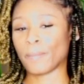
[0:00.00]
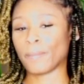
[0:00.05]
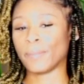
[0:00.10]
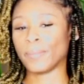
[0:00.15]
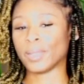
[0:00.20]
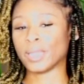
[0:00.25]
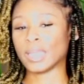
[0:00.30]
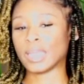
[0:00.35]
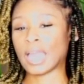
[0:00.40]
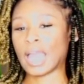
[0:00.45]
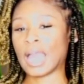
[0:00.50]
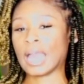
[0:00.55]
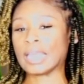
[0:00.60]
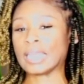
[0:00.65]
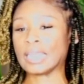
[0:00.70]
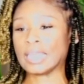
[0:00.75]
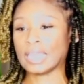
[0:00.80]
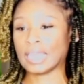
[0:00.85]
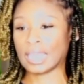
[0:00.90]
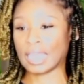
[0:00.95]
But
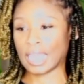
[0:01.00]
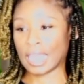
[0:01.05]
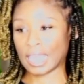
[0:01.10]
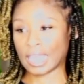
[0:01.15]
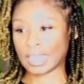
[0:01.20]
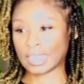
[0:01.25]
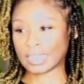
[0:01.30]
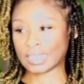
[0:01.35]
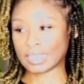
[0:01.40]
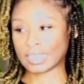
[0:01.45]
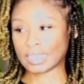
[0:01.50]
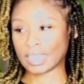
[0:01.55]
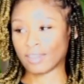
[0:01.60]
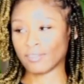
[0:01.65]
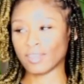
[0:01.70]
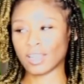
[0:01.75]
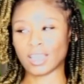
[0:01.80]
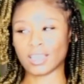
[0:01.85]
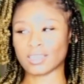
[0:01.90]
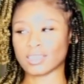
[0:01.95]
I can. I
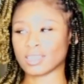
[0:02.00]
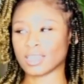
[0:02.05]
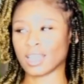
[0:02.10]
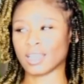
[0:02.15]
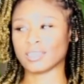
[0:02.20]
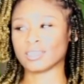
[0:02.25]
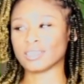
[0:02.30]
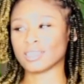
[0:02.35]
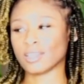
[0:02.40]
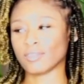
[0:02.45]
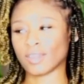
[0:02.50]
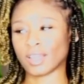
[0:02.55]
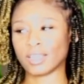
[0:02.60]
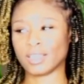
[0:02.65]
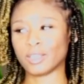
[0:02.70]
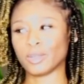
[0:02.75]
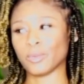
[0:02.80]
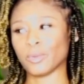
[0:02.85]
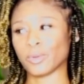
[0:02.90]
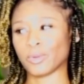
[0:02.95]
feel like it's a lot of stuff I
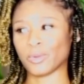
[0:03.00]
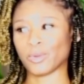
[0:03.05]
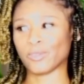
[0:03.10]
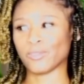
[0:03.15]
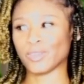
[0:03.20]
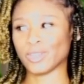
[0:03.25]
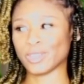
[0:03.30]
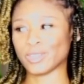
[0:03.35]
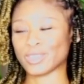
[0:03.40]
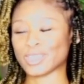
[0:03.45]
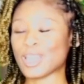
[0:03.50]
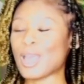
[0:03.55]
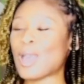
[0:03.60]
need to work on first.